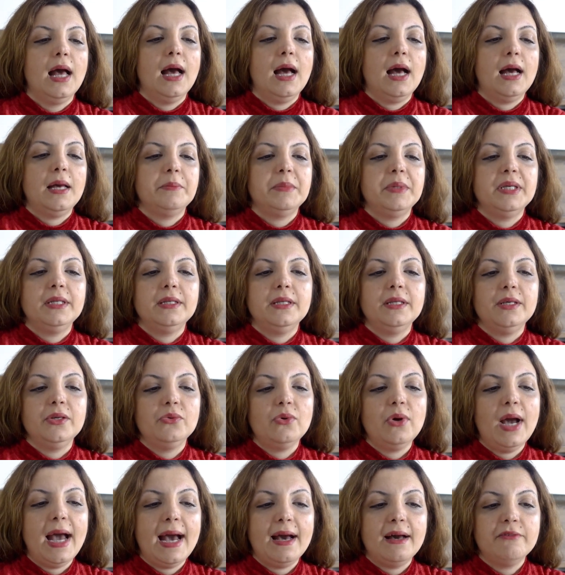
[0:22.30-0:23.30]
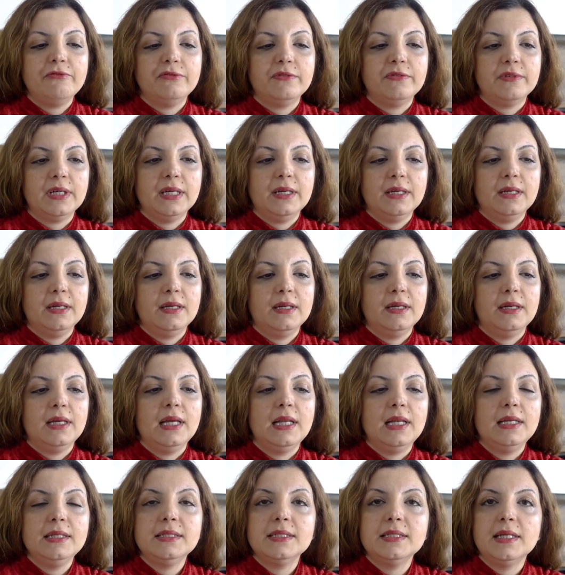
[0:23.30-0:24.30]
I mean, you have
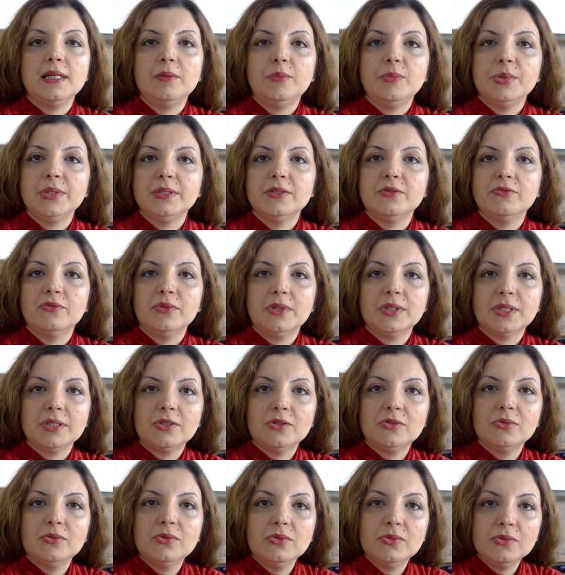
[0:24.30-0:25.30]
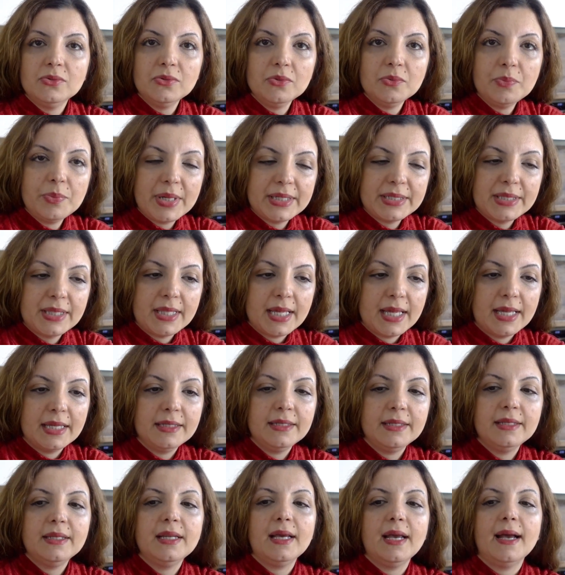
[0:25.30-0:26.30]
a little bit work to do, but
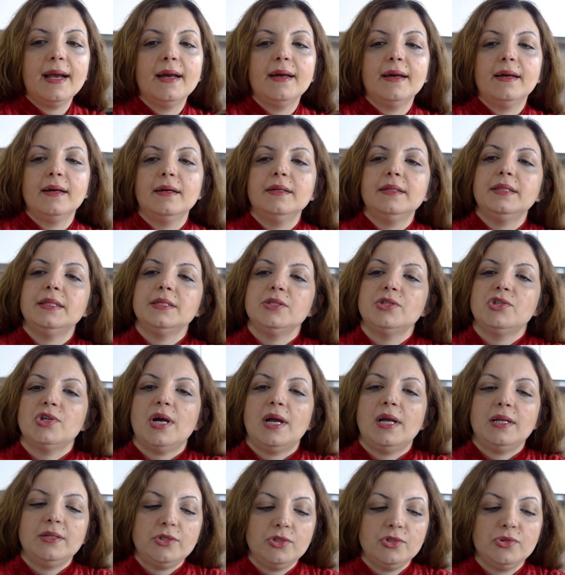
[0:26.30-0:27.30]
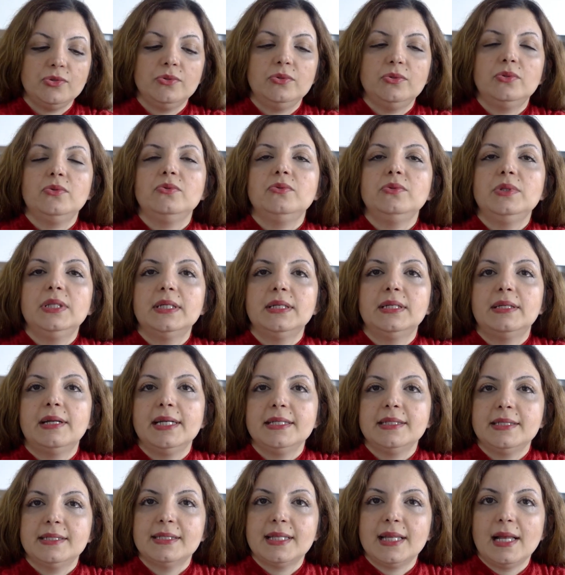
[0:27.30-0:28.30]
then the child should do the
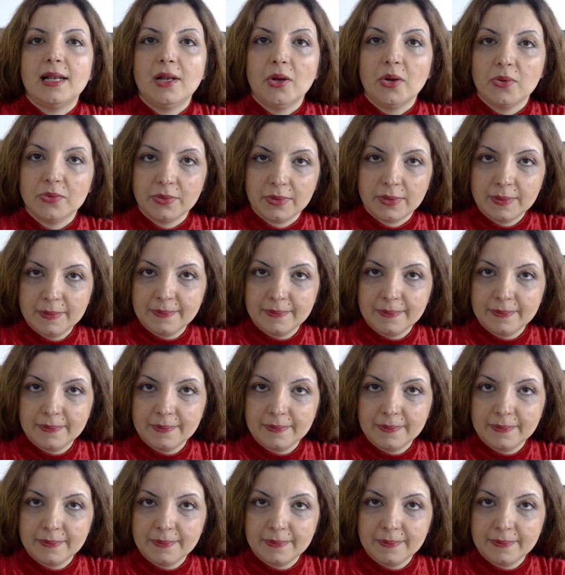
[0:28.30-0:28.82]
rest alone.